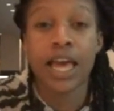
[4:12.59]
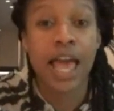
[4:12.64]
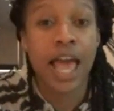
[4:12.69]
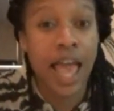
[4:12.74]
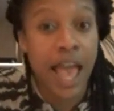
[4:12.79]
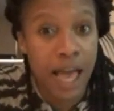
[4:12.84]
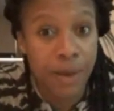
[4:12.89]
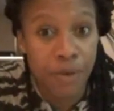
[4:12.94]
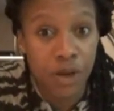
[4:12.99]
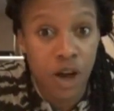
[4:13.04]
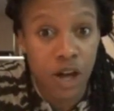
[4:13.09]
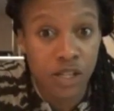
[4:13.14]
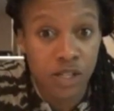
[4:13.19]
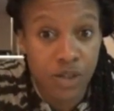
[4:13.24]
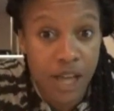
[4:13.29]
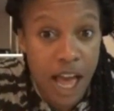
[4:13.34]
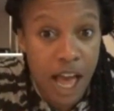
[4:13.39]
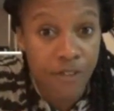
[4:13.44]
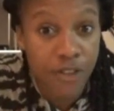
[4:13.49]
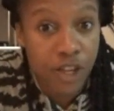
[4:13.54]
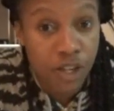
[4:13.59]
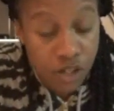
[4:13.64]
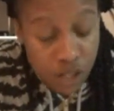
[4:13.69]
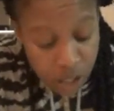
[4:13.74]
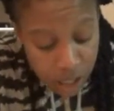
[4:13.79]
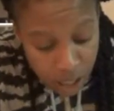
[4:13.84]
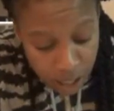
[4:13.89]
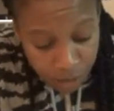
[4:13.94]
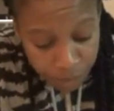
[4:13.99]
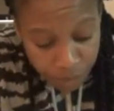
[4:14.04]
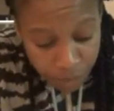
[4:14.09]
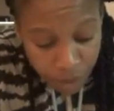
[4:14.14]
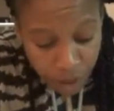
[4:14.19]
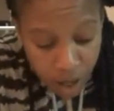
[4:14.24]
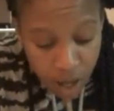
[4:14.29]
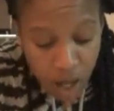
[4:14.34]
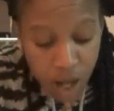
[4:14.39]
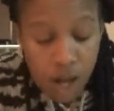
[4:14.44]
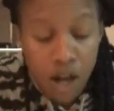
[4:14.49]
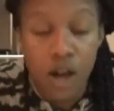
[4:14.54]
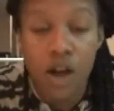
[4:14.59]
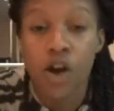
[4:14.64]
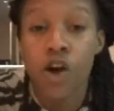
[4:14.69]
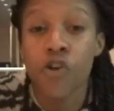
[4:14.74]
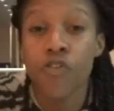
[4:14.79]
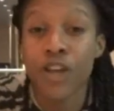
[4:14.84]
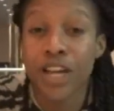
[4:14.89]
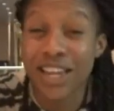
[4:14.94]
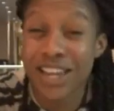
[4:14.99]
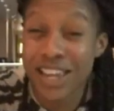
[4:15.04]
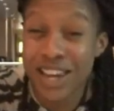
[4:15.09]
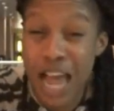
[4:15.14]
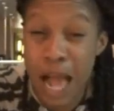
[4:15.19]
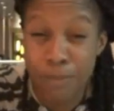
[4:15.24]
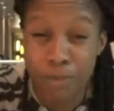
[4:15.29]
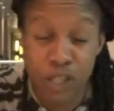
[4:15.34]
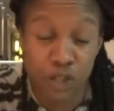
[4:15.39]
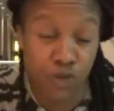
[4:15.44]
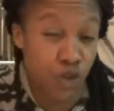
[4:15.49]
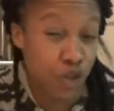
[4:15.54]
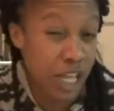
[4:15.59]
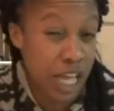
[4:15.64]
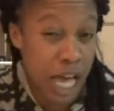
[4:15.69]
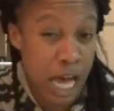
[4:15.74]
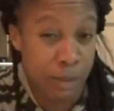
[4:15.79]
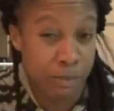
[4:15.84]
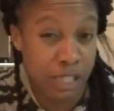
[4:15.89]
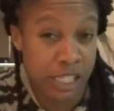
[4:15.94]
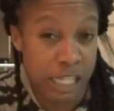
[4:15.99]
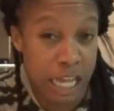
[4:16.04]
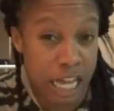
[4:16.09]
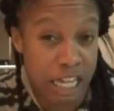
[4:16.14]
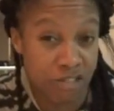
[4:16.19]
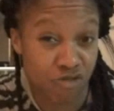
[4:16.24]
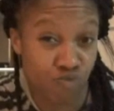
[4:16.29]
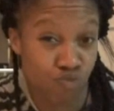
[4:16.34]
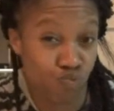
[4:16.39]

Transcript: And we also have Houston over Indianapolis for the upset.